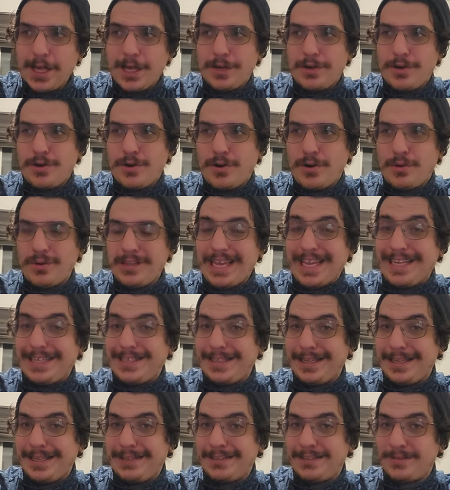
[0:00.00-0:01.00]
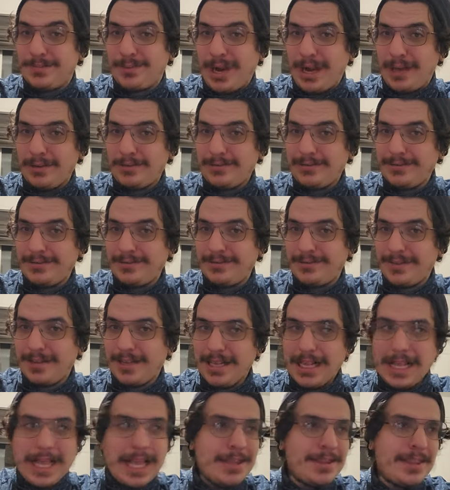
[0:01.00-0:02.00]
Cole and Dylan Sprouse,
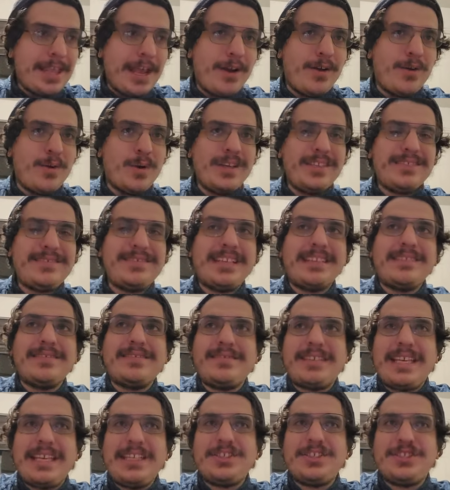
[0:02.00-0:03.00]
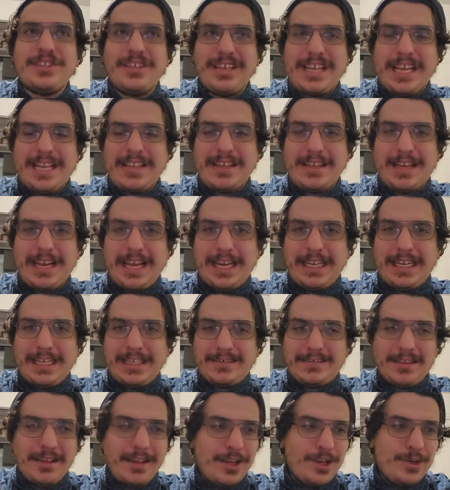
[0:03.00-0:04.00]
that were sensation in the
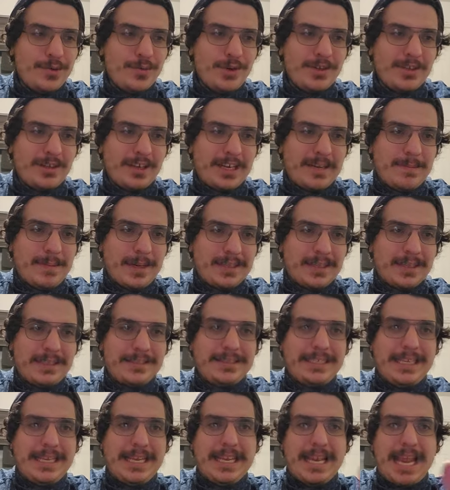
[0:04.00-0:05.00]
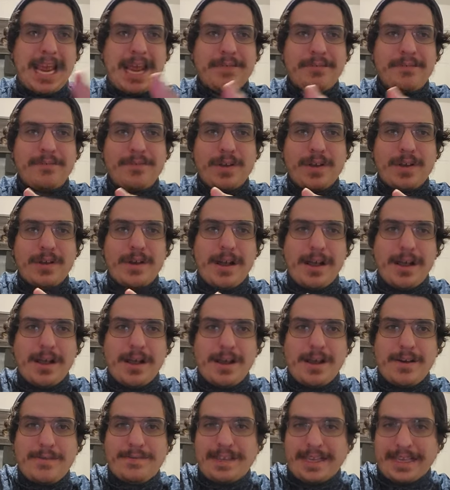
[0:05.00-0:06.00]
90s. We're talking about the life
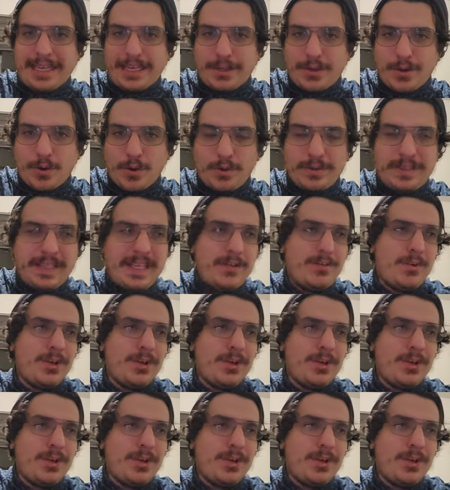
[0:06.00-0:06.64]
of Zack and Cody.